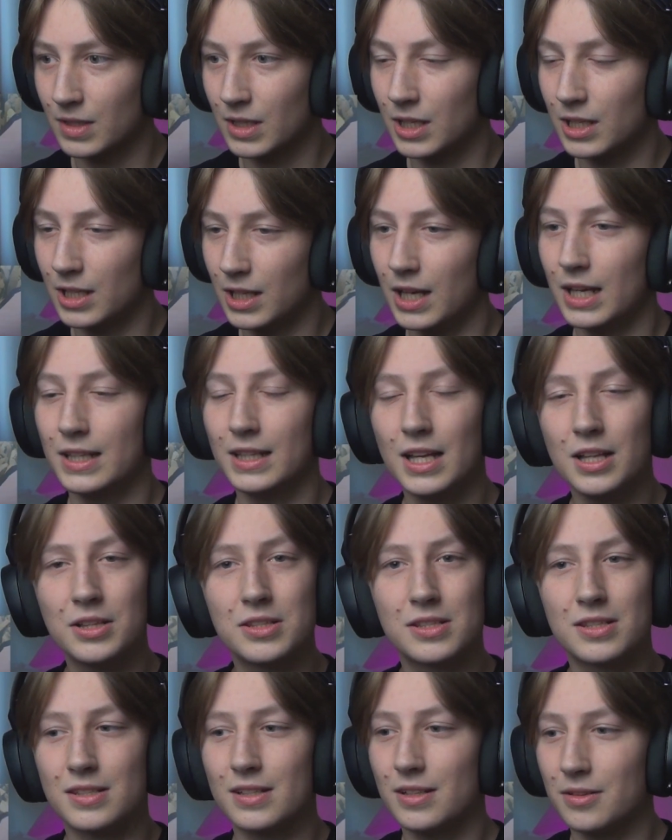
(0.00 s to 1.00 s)
Yeah,
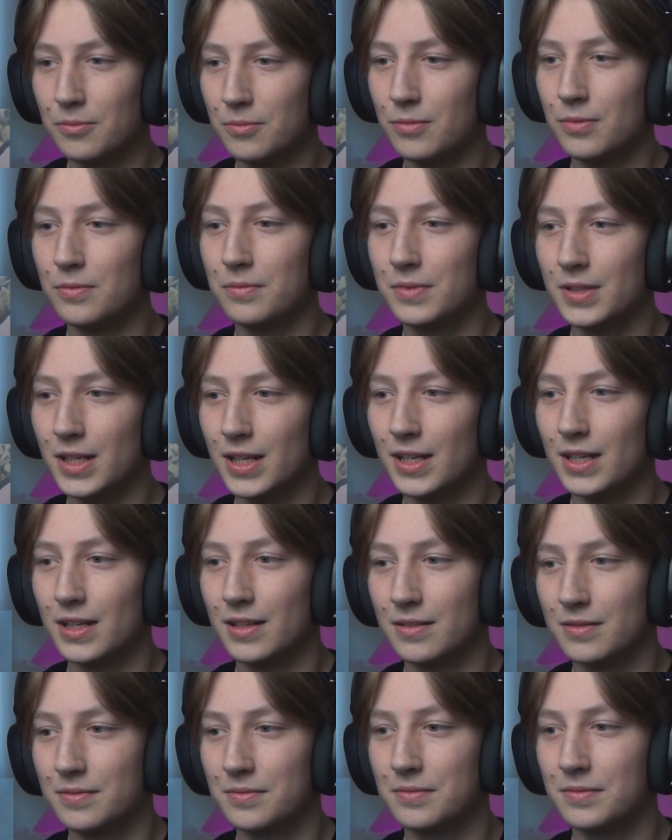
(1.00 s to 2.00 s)
that's... yeah.
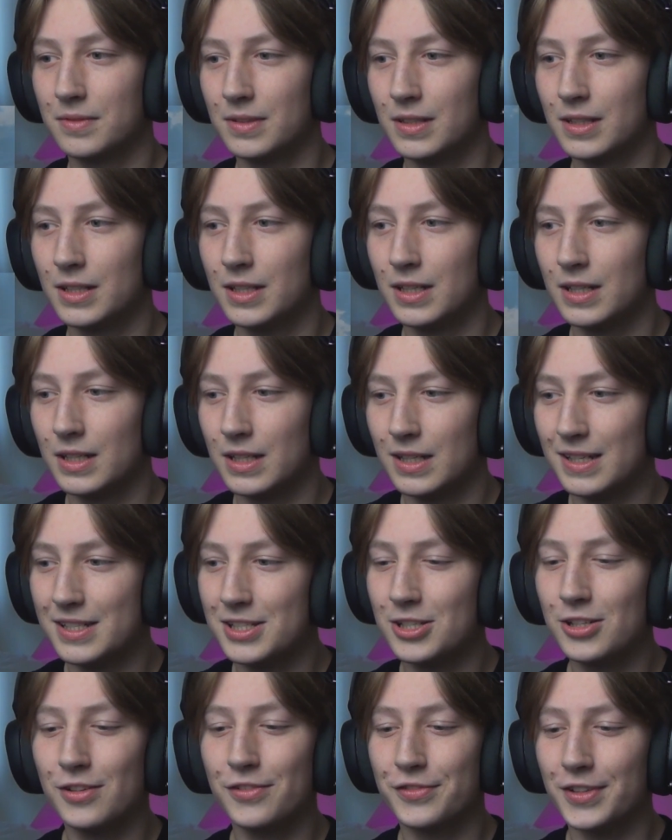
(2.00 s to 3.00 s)
They
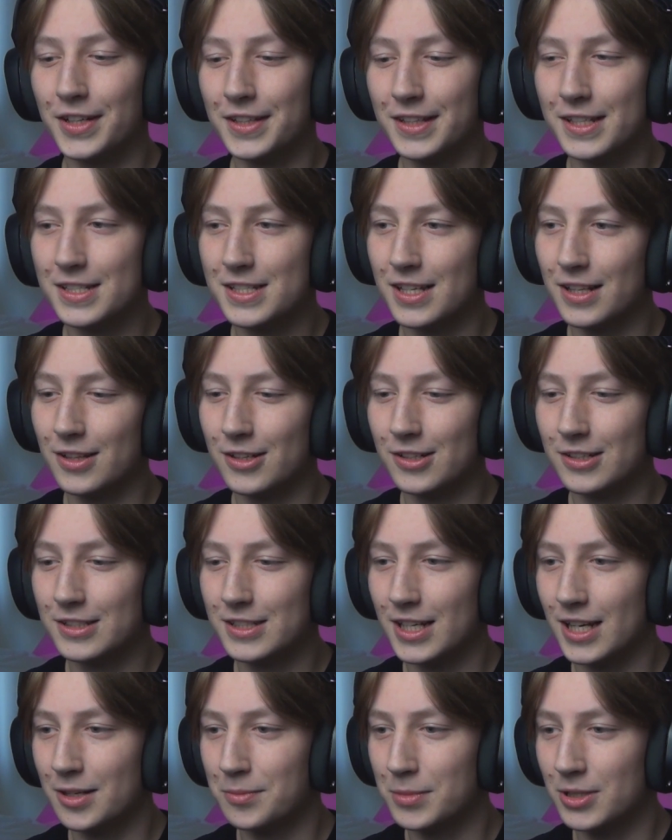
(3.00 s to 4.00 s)
should have done this a long
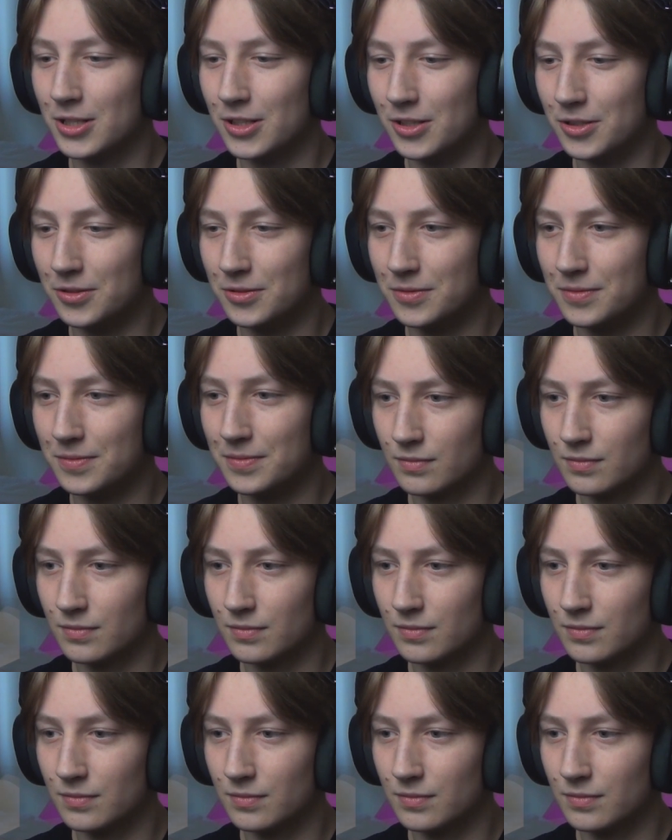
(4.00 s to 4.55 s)
time ago.